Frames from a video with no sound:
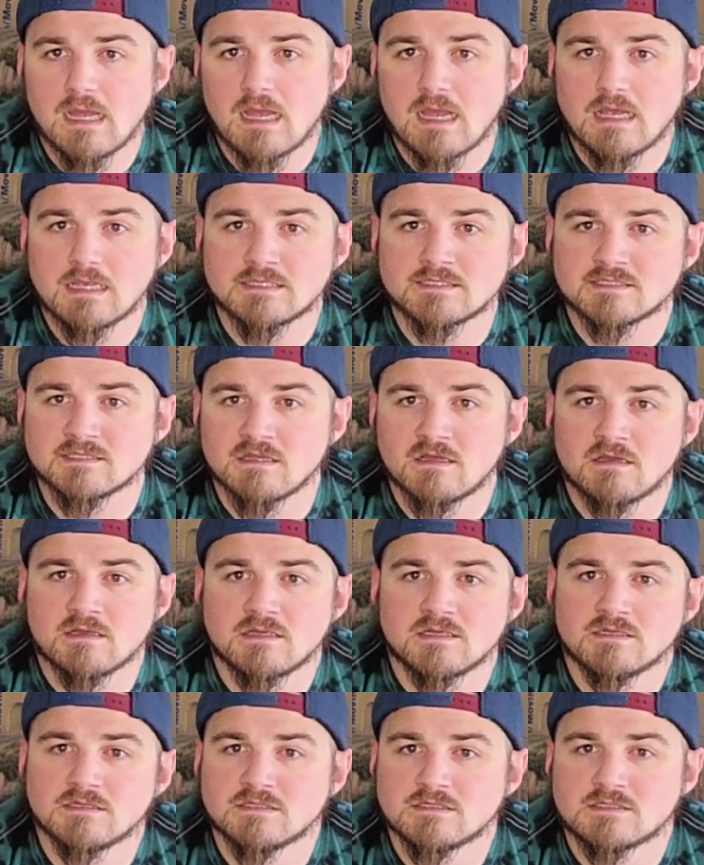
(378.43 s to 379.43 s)
as long
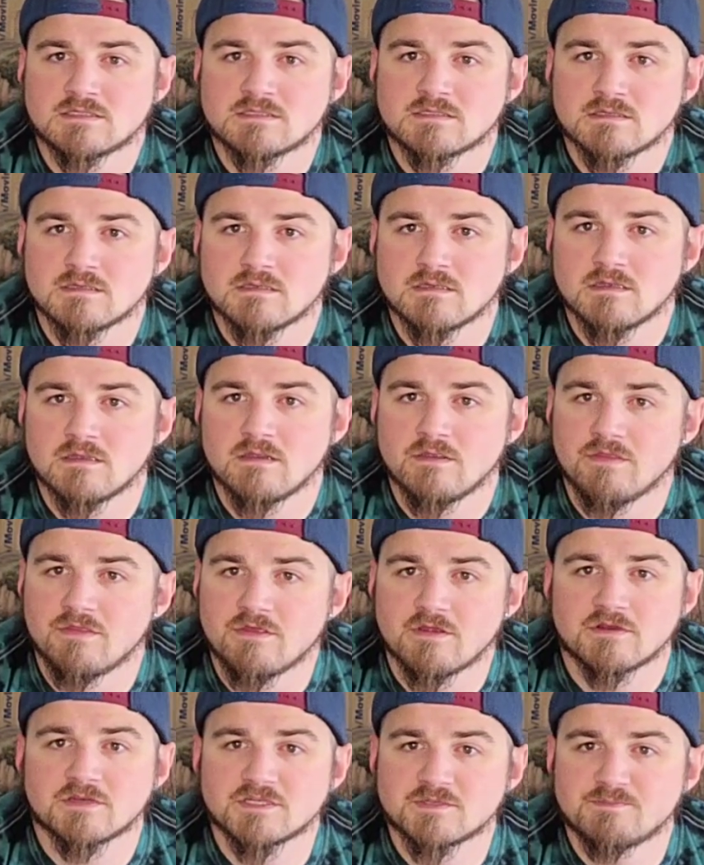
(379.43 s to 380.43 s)
as
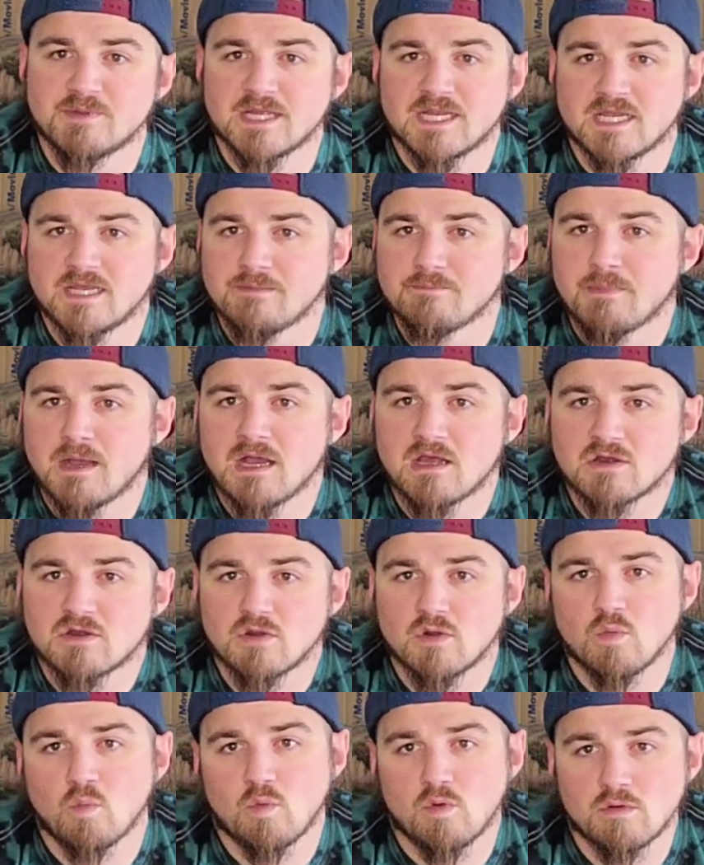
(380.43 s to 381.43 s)
there's been a
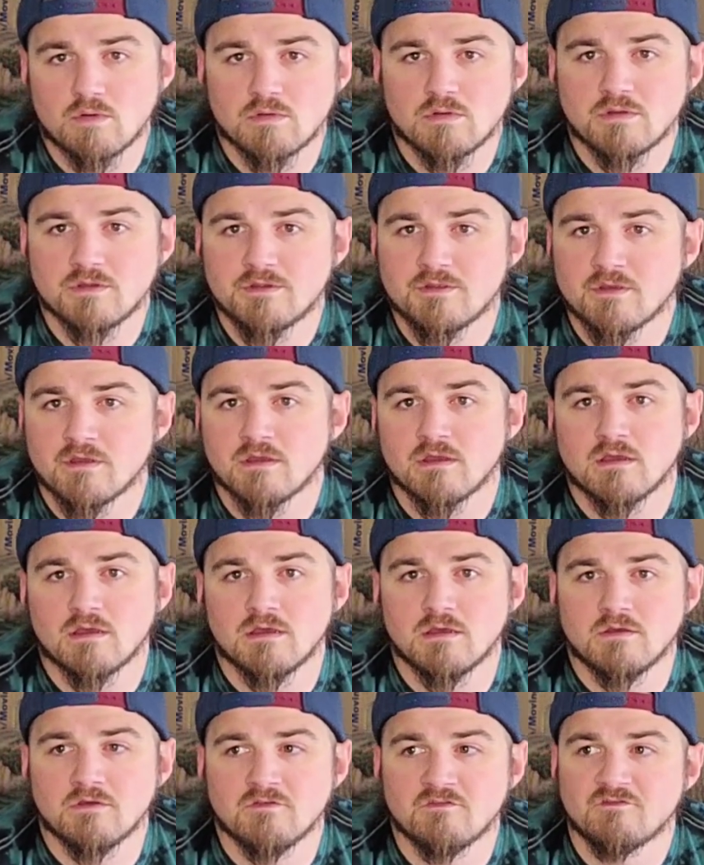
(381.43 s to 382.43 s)
modern world
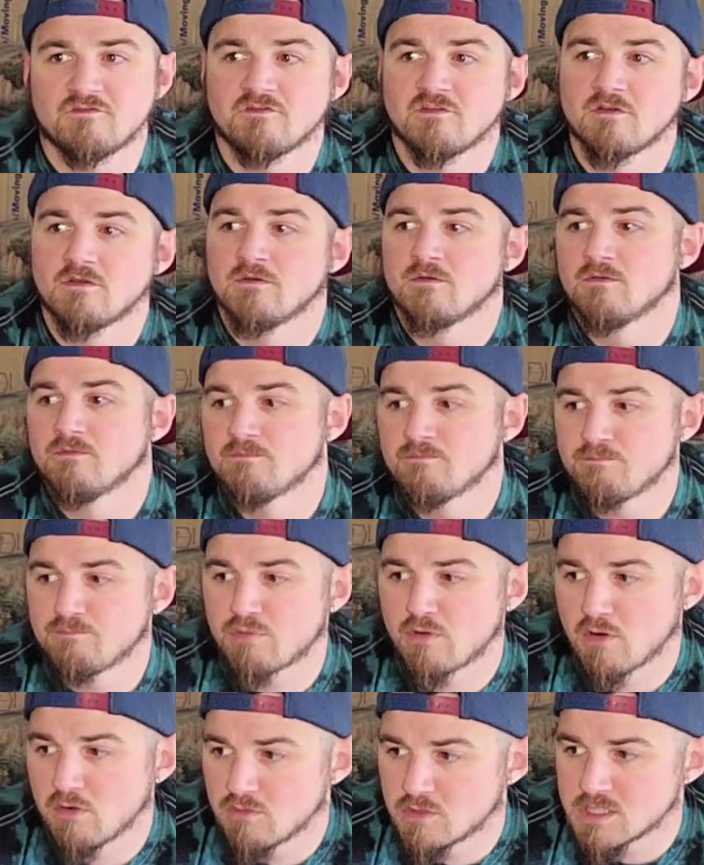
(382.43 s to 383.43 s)
of
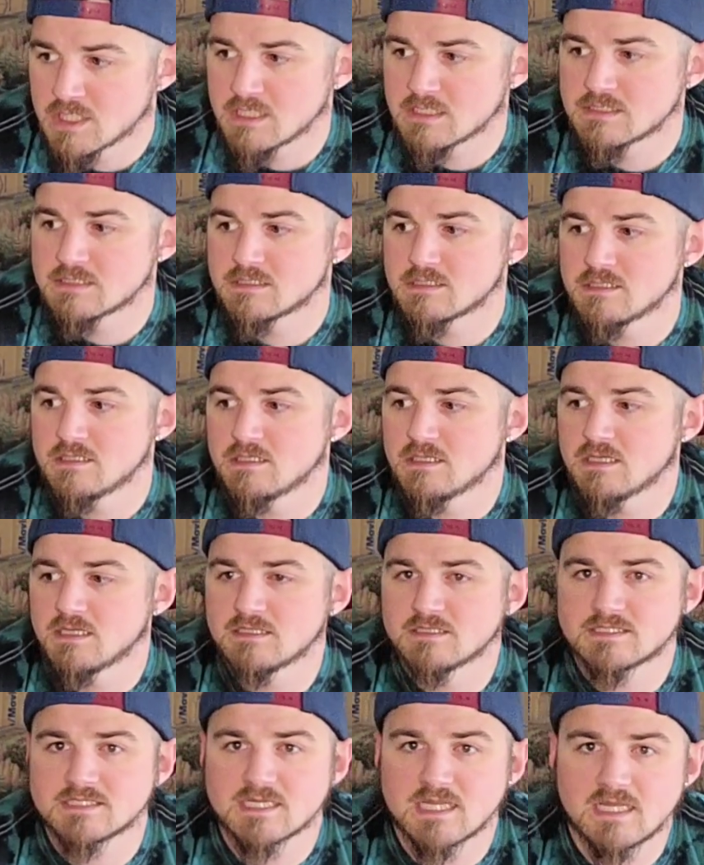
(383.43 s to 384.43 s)
protesting
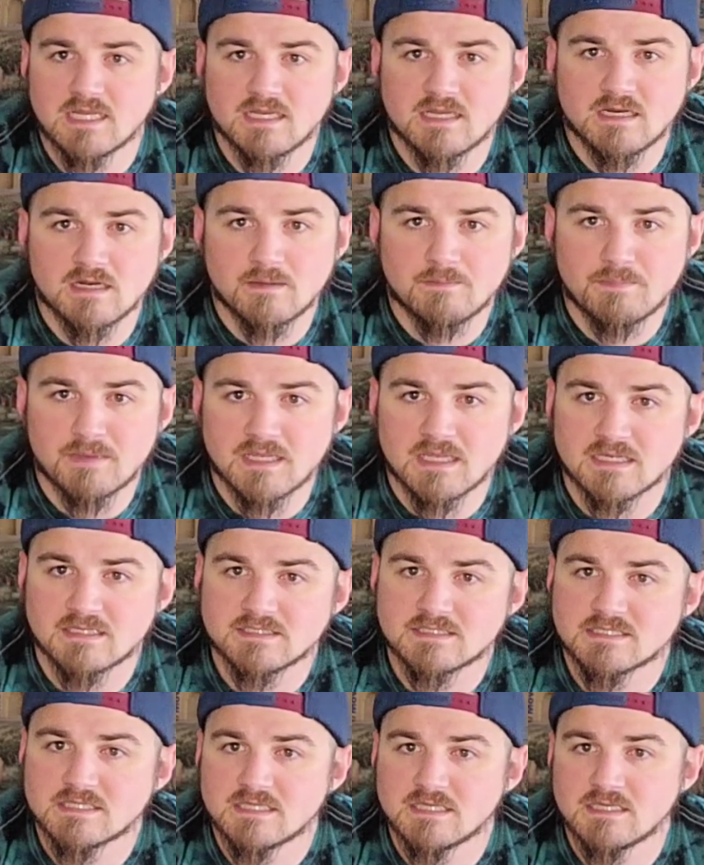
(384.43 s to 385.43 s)
and standing up
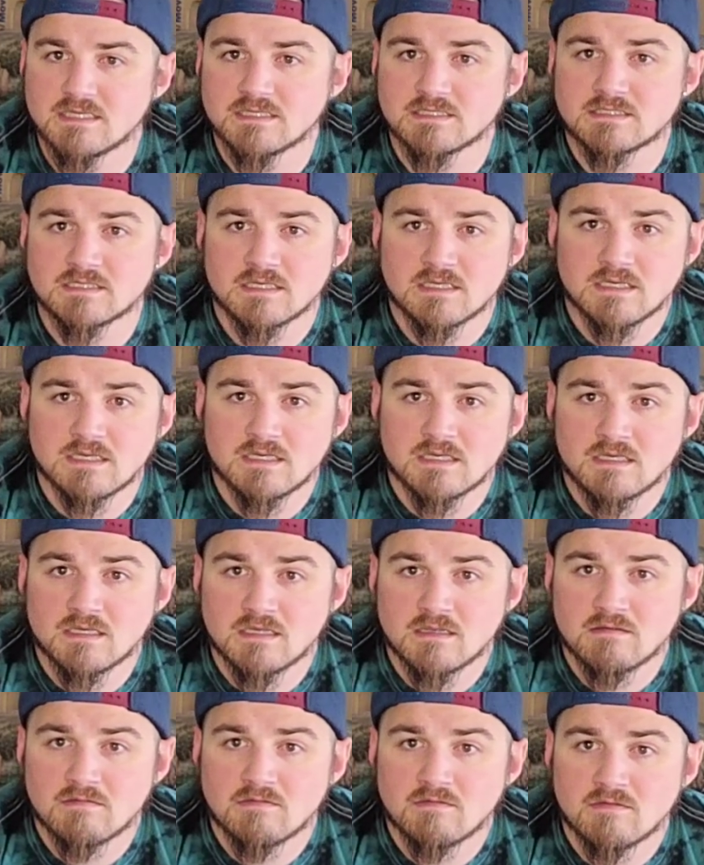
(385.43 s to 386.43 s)
against things,
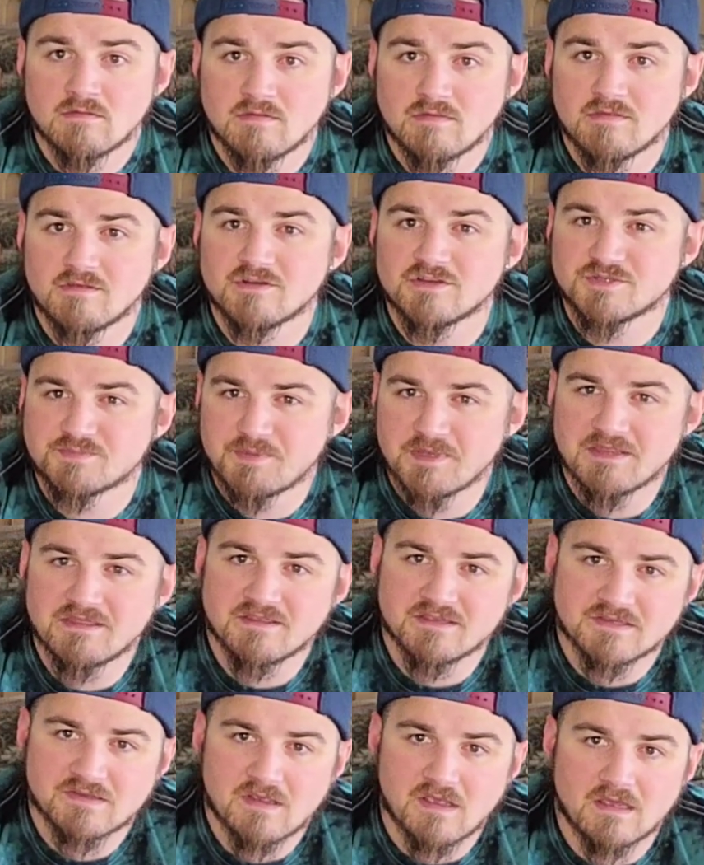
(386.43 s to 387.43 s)
there's been
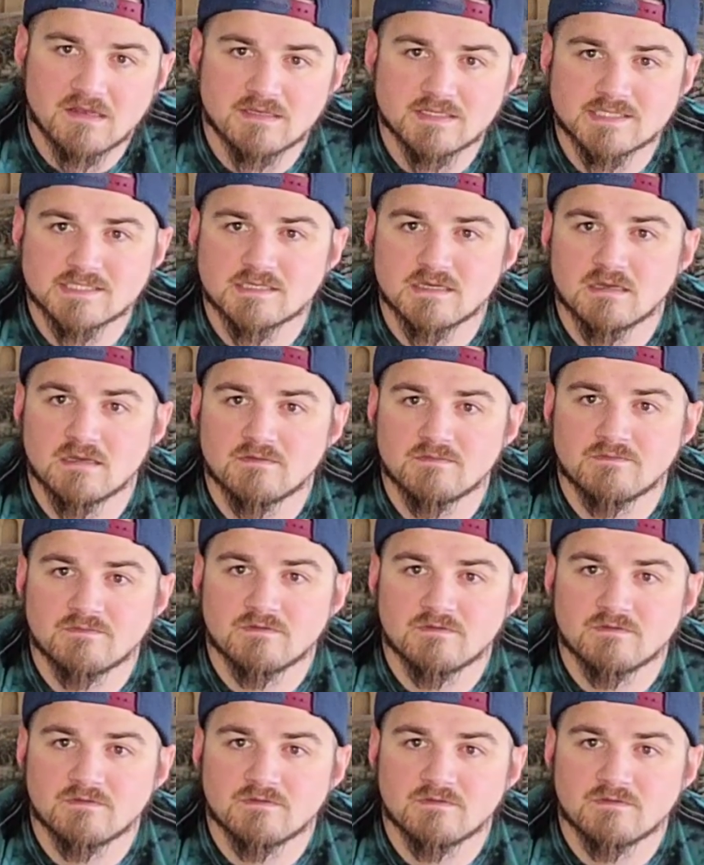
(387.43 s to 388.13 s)
this kind of stuff.